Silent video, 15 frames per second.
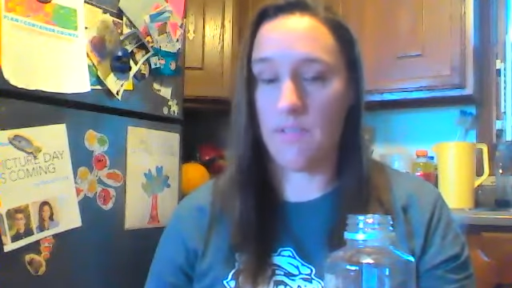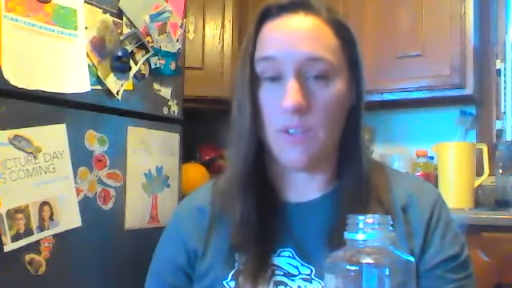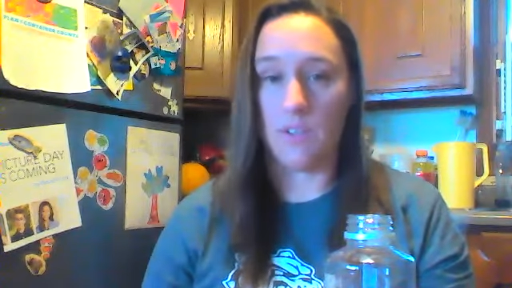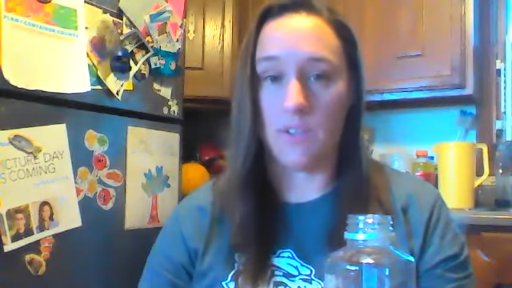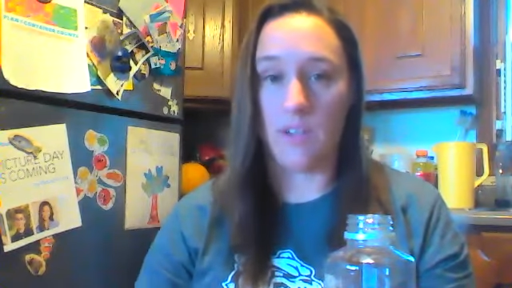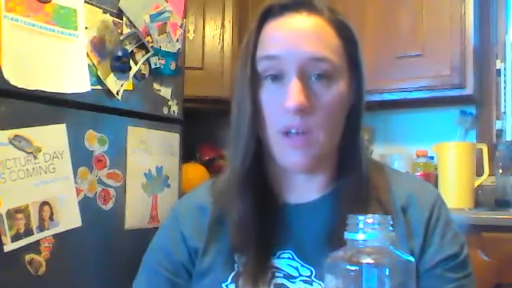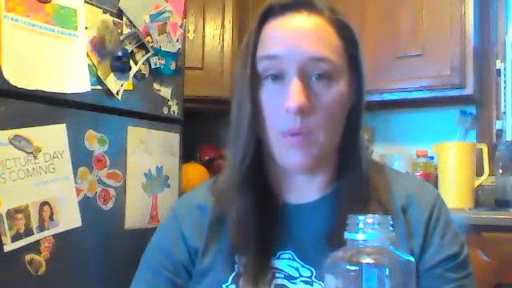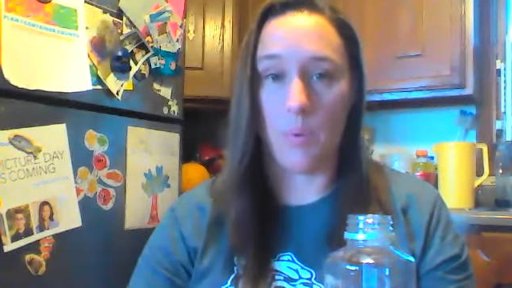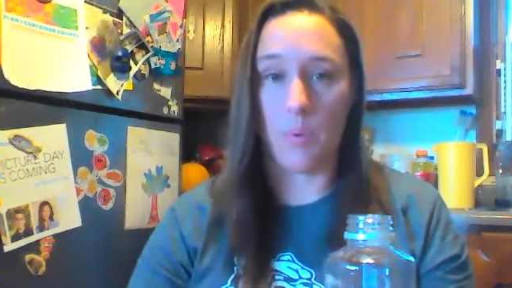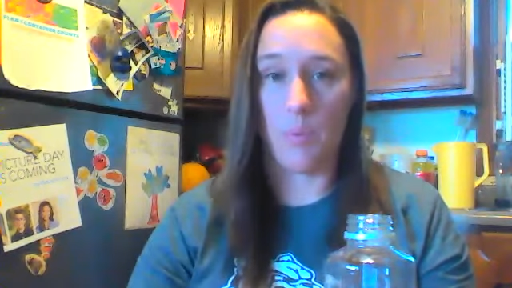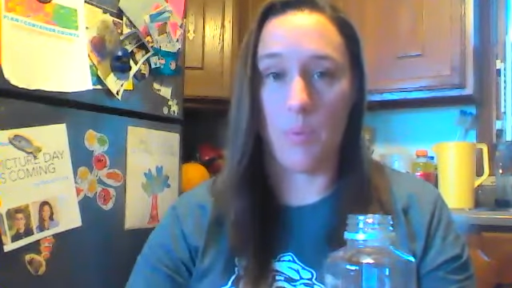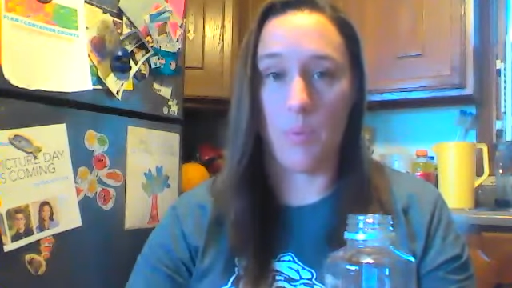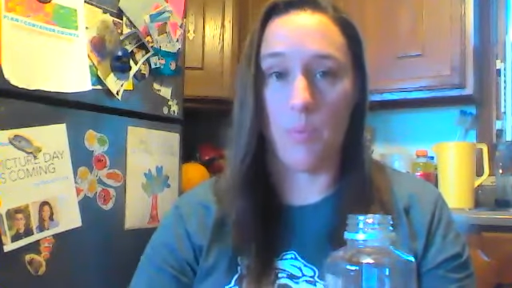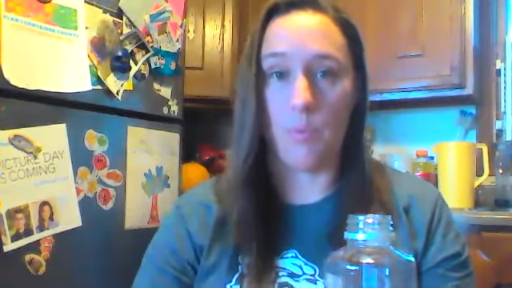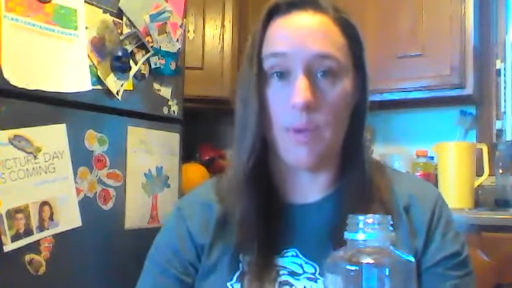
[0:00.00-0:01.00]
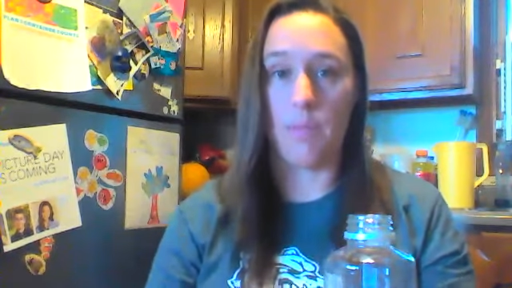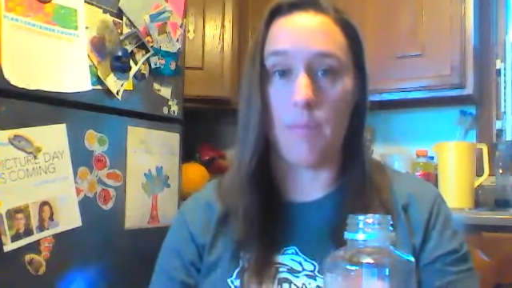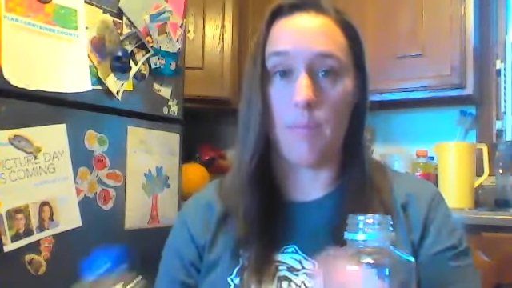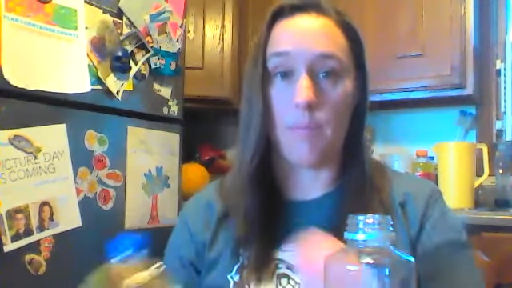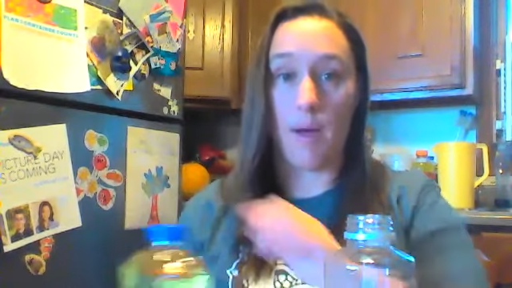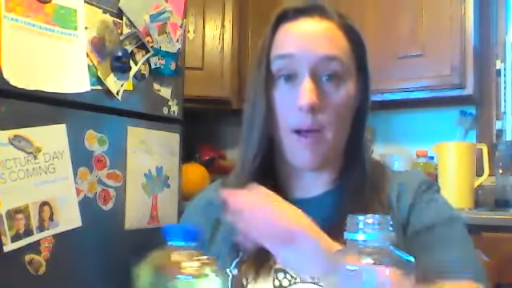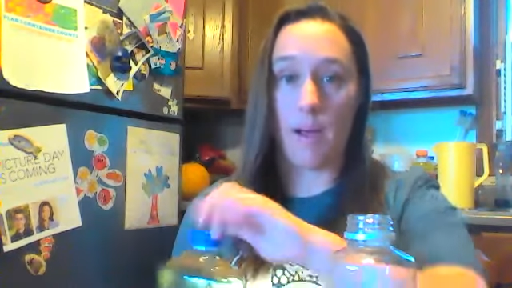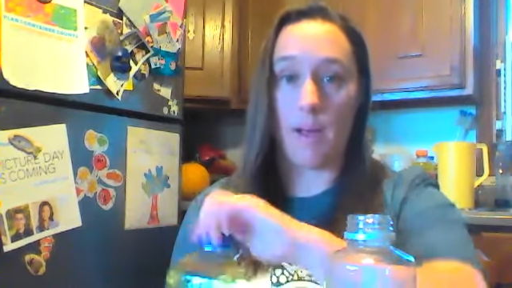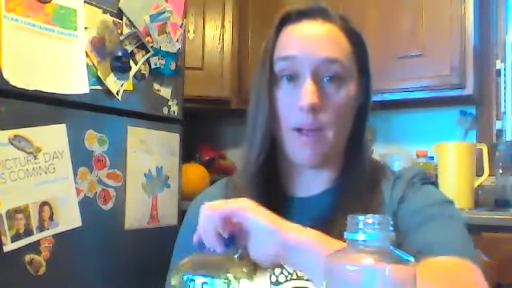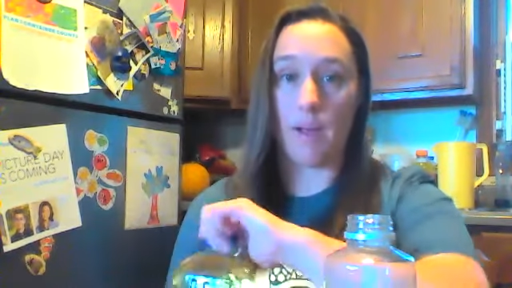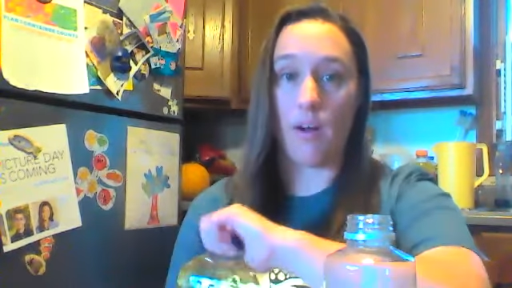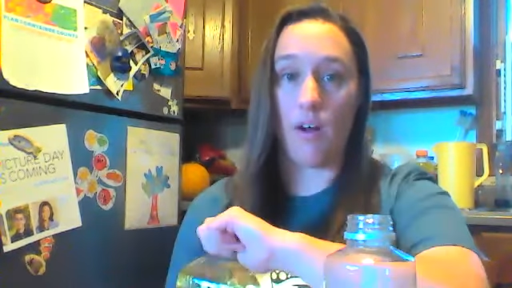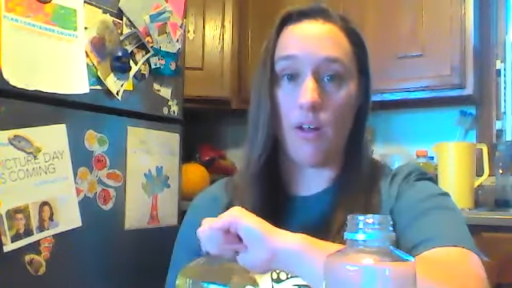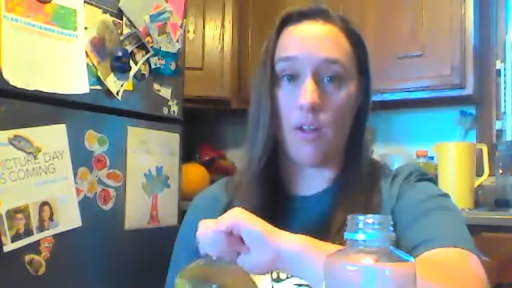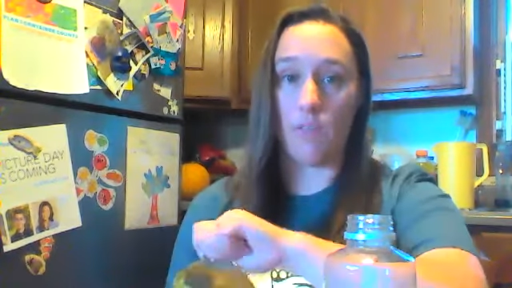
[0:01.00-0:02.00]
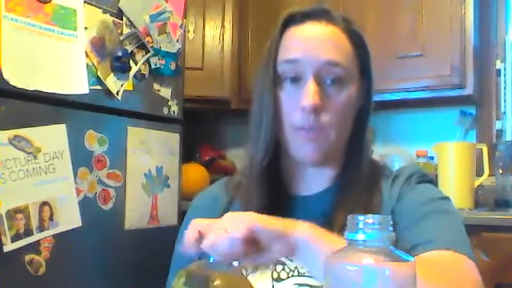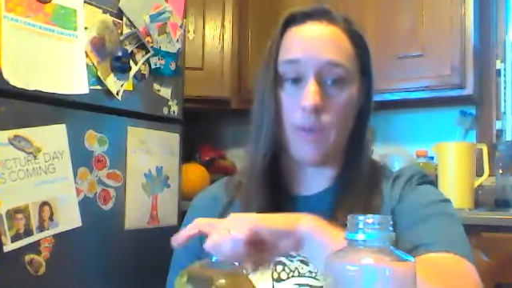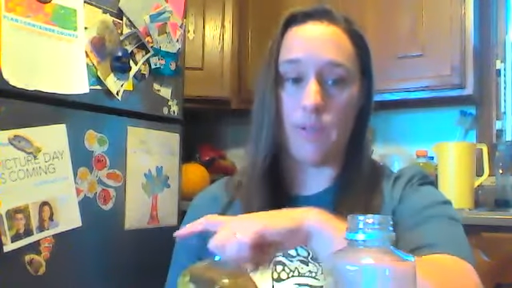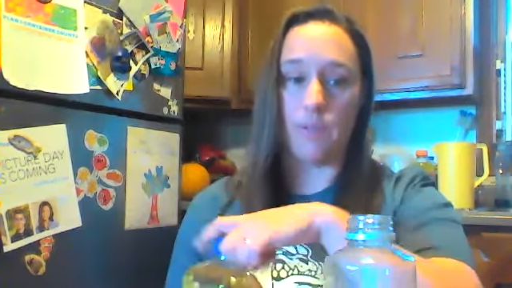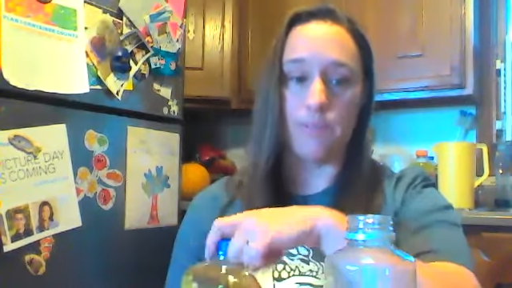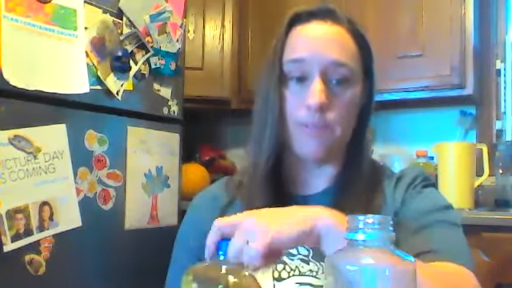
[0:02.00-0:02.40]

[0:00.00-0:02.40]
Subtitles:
filled up with my olive oil.